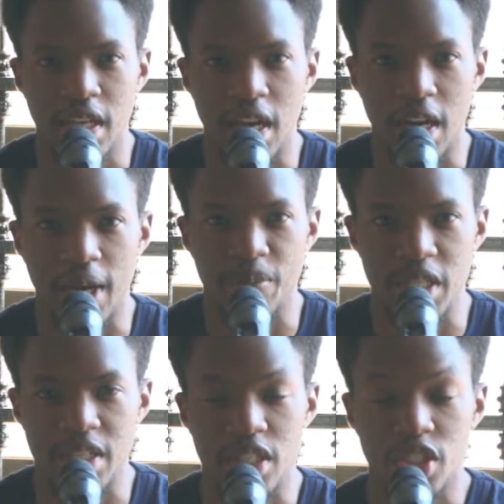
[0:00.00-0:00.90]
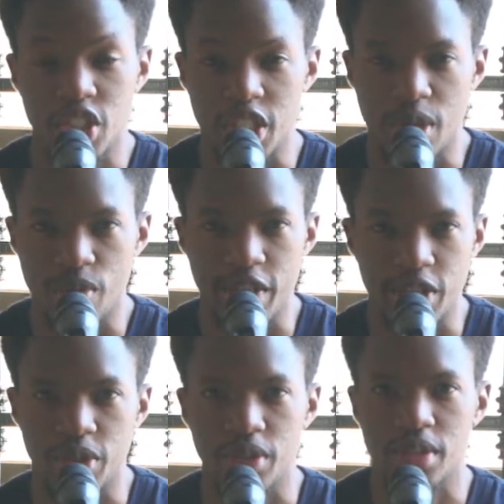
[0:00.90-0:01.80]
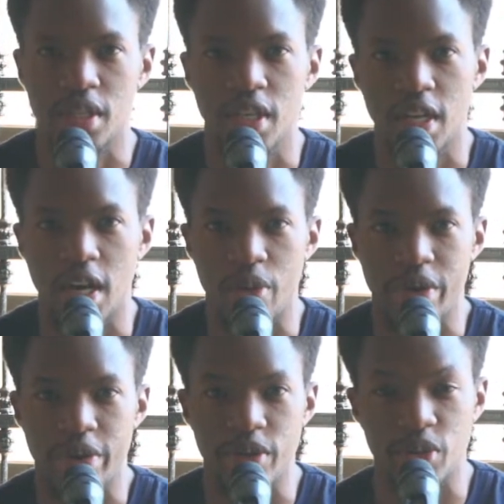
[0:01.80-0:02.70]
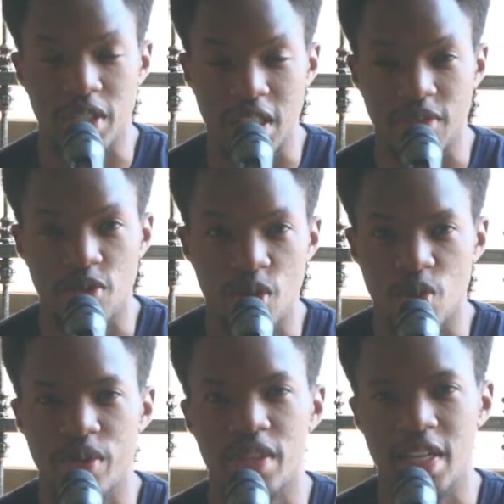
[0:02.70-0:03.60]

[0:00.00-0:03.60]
um, in this generation, uh, we're going to serve God with